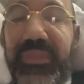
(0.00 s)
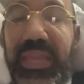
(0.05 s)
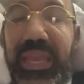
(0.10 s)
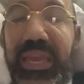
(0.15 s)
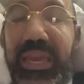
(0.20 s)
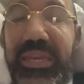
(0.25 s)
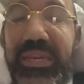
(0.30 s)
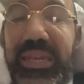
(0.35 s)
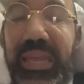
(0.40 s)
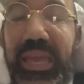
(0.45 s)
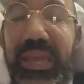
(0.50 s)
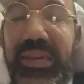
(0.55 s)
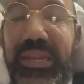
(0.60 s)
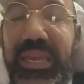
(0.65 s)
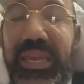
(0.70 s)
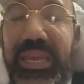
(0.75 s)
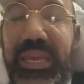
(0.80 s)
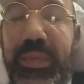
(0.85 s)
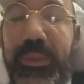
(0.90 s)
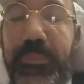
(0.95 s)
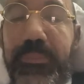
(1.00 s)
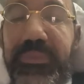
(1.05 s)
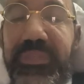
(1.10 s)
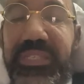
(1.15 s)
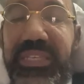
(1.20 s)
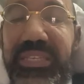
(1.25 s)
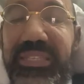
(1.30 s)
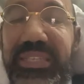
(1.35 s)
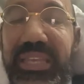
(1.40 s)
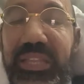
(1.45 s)
Anonymous
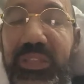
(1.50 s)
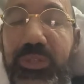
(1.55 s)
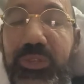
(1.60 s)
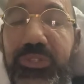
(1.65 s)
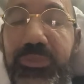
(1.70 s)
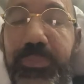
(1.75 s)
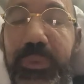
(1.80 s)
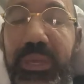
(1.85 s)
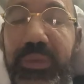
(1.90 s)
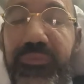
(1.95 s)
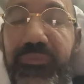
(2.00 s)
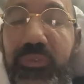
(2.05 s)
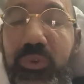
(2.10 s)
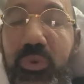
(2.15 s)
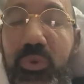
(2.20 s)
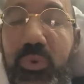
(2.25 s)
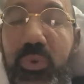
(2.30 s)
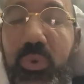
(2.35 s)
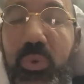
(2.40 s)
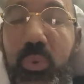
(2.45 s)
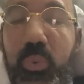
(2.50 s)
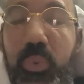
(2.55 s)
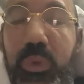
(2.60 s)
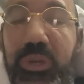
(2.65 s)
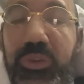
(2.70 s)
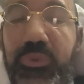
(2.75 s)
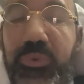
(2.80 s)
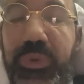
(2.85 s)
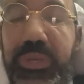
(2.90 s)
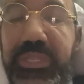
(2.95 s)
says that looks painful.
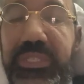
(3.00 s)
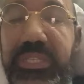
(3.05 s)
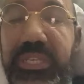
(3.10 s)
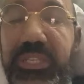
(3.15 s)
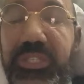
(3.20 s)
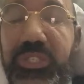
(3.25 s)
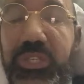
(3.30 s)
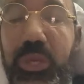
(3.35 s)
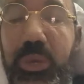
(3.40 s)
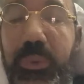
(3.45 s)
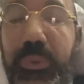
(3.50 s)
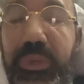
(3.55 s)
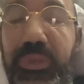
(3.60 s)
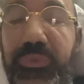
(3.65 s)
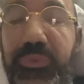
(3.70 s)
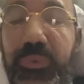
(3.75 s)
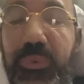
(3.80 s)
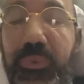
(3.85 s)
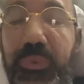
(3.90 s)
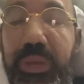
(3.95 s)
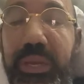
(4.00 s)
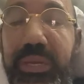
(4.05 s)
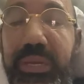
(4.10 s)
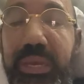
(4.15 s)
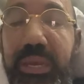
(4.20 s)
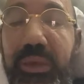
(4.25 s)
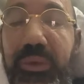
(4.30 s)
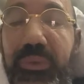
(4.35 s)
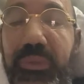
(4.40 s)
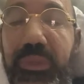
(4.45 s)
What Chris is going through right
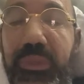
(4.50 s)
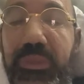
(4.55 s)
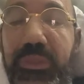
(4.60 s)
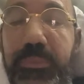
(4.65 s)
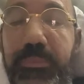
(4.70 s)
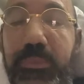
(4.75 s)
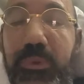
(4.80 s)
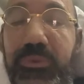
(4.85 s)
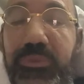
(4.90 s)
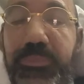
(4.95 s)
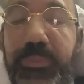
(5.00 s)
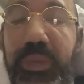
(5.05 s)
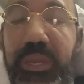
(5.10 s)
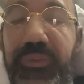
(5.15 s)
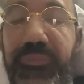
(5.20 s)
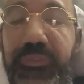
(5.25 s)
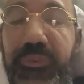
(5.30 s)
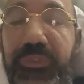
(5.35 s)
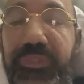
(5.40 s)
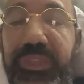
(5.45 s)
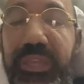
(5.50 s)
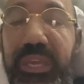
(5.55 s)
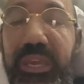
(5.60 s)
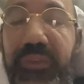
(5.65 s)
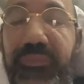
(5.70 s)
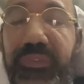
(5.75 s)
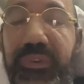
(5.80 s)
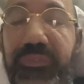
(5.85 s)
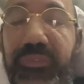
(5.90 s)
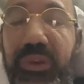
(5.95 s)
now. The most painful thing
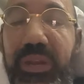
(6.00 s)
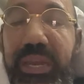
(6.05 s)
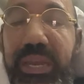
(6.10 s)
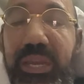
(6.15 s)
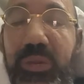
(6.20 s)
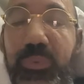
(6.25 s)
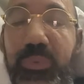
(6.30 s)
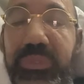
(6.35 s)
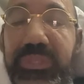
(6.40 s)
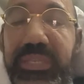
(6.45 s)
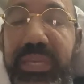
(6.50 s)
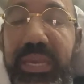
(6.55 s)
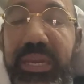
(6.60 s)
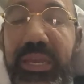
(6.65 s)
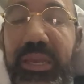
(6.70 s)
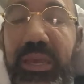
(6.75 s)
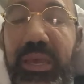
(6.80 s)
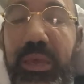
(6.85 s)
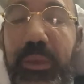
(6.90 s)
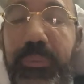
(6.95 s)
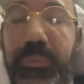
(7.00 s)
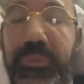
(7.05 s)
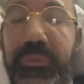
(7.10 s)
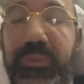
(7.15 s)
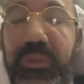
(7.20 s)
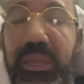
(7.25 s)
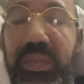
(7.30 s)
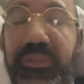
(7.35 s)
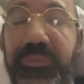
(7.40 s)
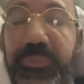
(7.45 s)
I've ever had was getting
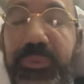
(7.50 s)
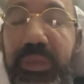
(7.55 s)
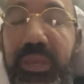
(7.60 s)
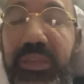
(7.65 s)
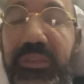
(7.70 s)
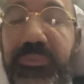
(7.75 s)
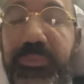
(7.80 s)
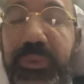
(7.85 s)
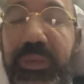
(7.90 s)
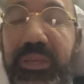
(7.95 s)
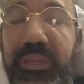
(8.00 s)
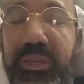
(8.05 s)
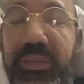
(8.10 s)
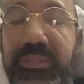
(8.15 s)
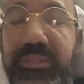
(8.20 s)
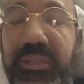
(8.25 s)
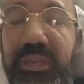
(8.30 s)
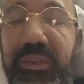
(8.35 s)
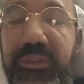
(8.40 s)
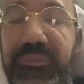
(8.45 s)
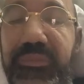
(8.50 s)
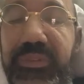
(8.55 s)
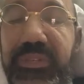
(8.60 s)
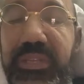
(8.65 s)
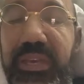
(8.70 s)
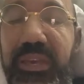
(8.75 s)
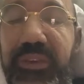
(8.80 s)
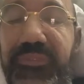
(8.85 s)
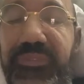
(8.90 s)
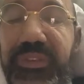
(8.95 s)
hospitalized because of
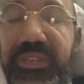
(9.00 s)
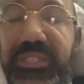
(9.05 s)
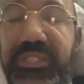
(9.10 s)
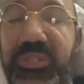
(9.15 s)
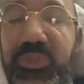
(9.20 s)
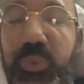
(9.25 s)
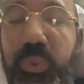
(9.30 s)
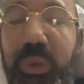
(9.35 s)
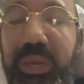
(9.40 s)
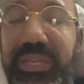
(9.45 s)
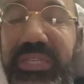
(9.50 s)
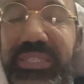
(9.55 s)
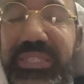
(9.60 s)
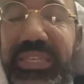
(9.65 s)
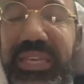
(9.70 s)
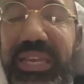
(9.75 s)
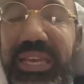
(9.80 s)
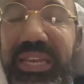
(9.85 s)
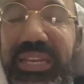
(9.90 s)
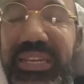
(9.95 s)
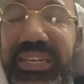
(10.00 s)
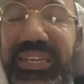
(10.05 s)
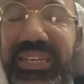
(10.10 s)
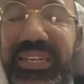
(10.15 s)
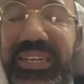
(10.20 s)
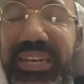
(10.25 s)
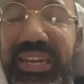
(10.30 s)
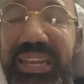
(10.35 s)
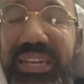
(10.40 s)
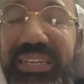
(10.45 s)
typhus twice and
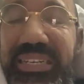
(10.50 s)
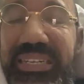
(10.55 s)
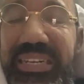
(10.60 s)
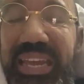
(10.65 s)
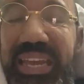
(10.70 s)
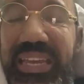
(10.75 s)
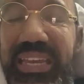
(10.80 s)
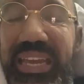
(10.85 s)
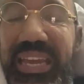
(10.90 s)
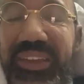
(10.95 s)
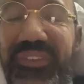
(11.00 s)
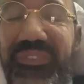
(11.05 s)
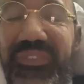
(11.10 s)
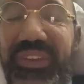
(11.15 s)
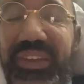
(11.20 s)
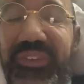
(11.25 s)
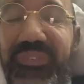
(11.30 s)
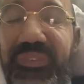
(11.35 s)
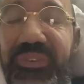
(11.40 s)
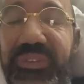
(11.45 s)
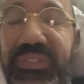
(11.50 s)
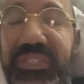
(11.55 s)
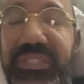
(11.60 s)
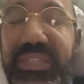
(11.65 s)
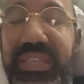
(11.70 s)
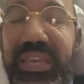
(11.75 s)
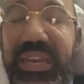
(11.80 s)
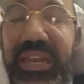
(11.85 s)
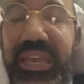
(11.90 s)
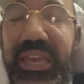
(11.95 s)
dengue fevers
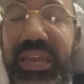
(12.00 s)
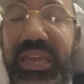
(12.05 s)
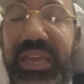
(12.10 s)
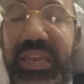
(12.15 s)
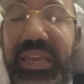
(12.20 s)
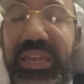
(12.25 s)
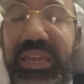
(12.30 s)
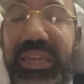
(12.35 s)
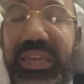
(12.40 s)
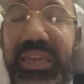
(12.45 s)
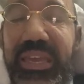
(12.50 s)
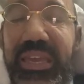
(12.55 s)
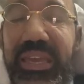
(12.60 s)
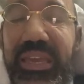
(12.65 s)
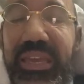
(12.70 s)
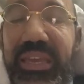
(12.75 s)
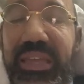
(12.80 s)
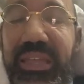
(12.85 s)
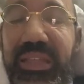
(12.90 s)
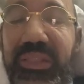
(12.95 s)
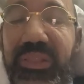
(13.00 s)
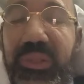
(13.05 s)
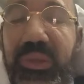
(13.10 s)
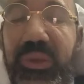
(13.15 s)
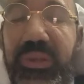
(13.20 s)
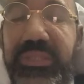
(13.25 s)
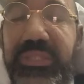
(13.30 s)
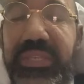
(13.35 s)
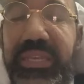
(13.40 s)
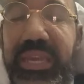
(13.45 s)
that I
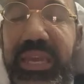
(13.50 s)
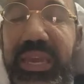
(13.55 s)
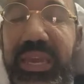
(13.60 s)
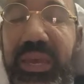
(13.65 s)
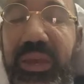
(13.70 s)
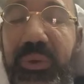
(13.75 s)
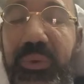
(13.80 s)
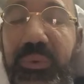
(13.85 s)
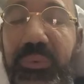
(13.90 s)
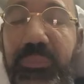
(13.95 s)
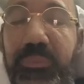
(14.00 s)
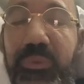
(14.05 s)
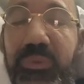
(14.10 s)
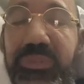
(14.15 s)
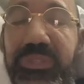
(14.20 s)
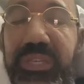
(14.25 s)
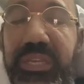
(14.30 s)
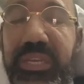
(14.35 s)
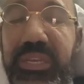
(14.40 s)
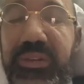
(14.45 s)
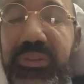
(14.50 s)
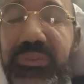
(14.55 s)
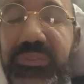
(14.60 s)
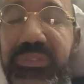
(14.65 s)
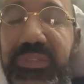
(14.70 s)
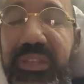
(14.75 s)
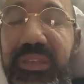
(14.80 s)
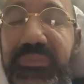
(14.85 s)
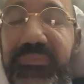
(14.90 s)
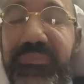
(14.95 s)
lost count.
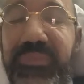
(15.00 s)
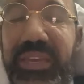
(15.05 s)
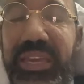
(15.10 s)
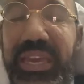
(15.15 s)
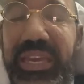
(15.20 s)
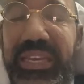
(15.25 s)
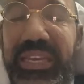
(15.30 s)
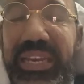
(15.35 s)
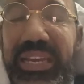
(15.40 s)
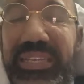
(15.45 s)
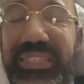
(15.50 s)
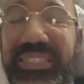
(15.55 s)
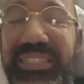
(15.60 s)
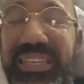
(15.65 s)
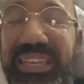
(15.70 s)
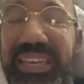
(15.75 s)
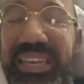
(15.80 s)
Mosquitoes love me, I guess.